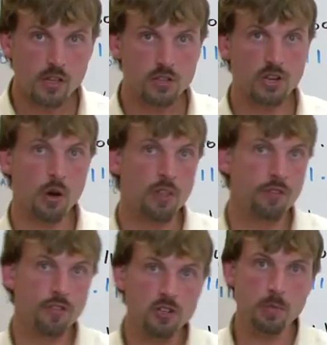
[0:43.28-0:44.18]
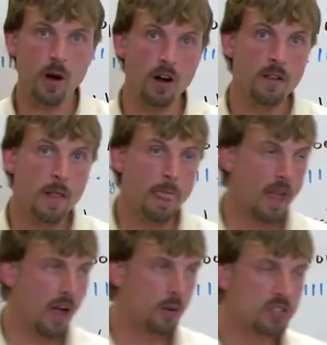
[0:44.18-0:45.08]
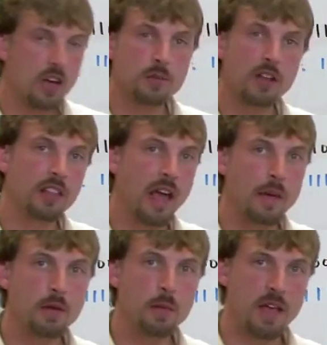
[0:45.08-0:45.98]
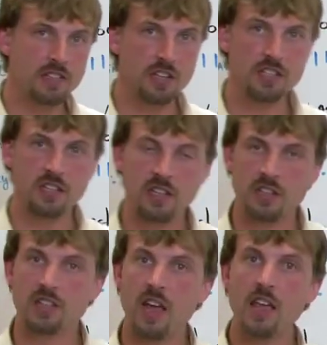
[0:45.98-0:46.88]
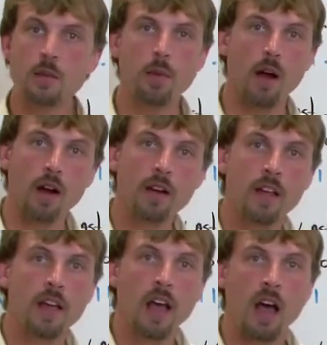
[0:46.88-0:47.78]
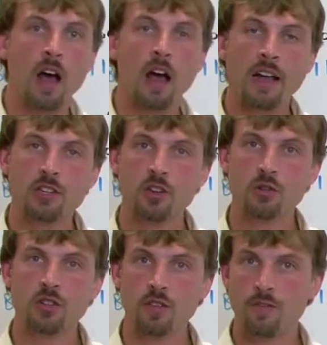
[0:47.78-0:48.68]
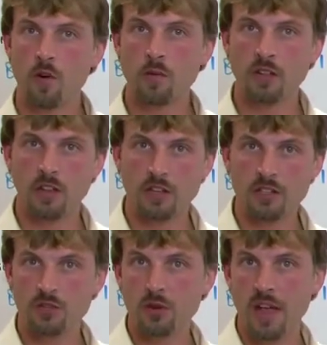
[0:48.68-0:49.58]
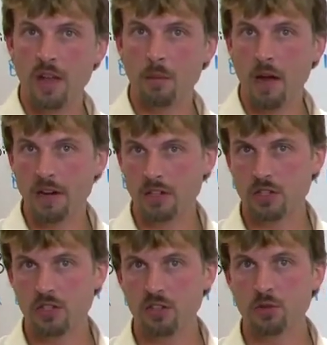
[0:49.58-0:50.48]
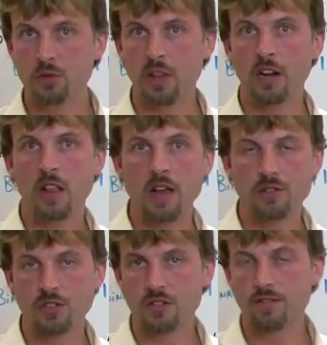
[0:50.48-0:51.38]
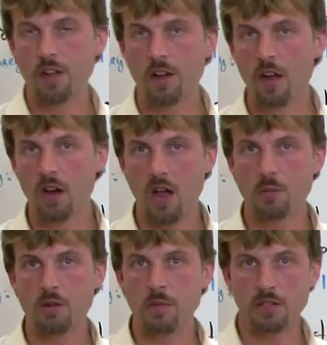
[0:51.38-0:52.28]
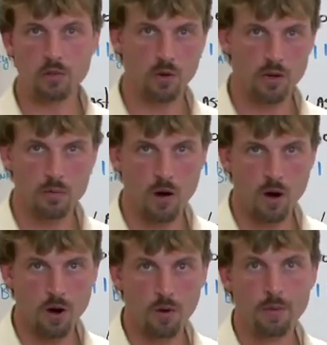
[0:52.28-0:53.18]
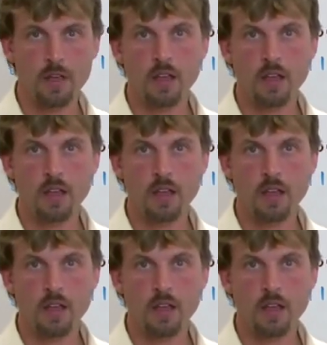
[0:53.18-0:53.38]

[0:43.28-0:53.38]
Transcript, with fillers: So in the first part, we talked about the IP basics, and in the second part, I showed you the formula 2n minus 2 that allows us to figure out how many bits we're going to borrow.